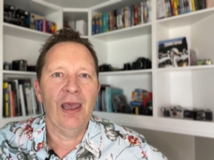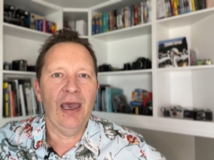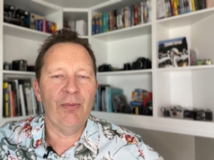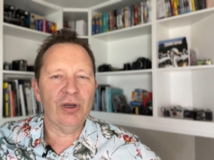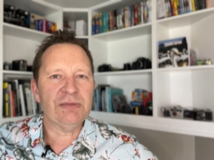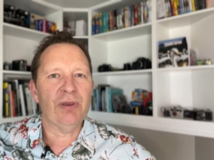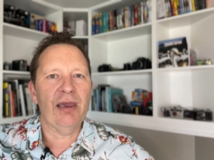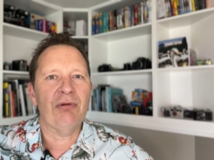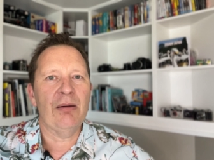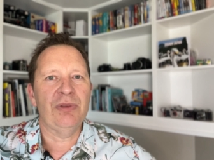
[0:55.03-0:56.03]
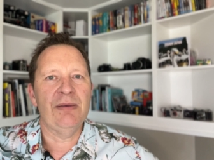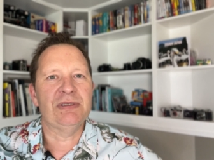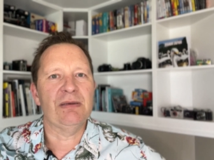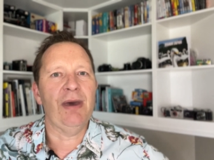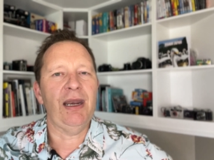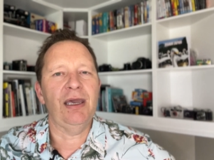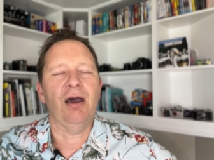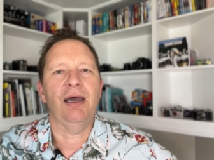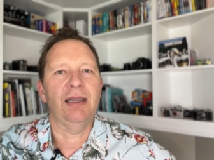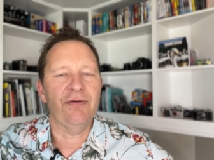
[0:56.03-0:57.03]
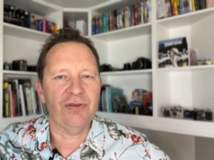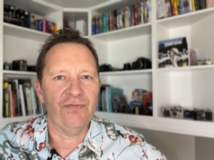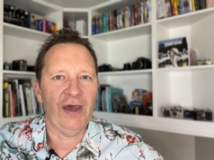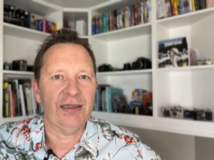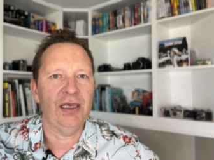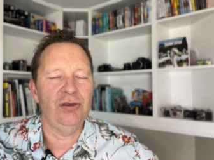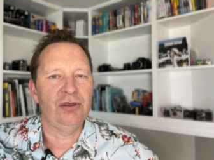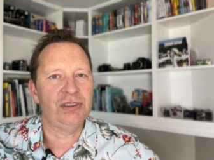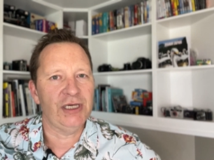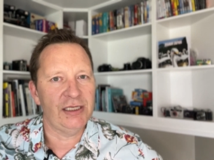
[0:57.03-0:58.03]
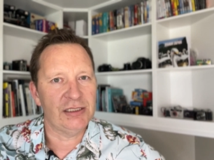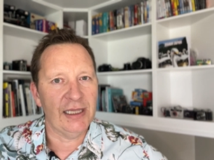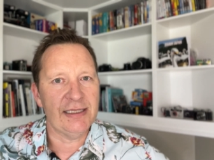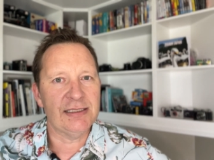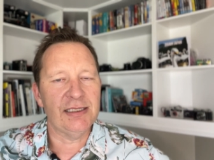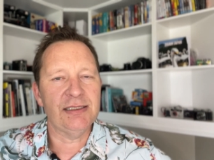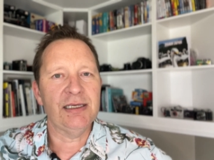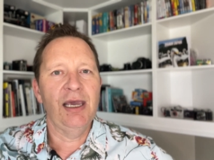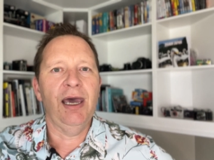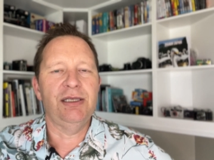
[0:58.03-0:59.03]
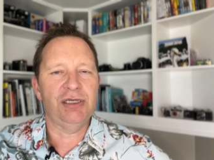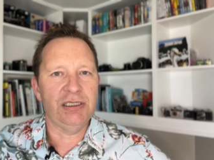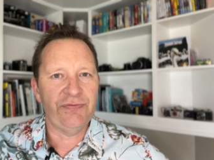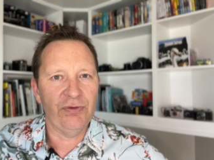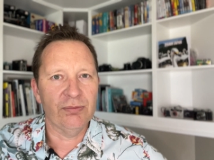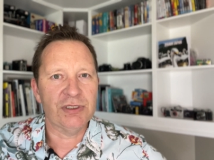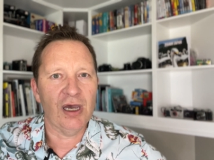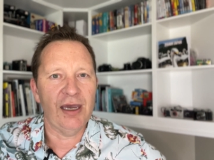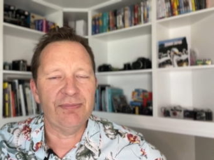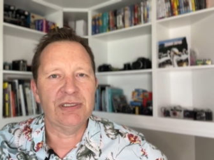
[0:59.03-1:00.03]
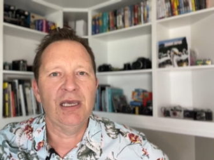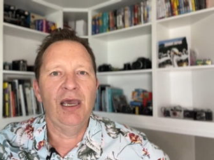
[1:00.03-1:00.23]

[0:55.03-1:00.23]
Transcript: and when I was playing around with Hipstamatic, I loved the fact that you could change lenses and change film types,